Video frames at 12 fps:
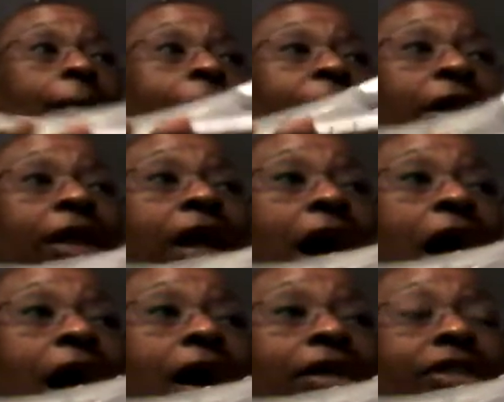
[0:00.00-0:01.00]
but
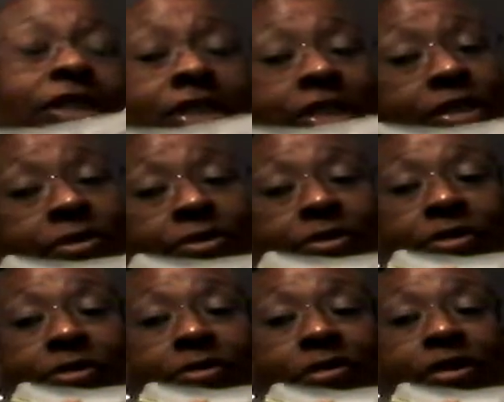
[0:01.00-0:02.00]
you know,
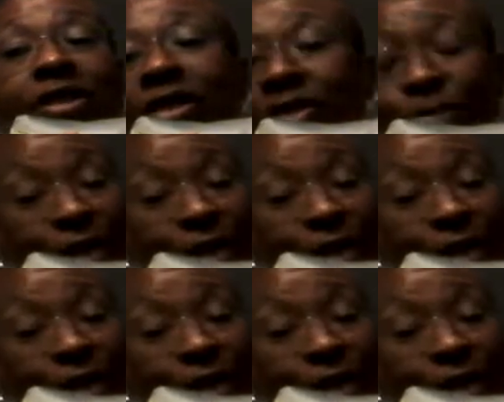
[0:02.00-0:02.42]
there's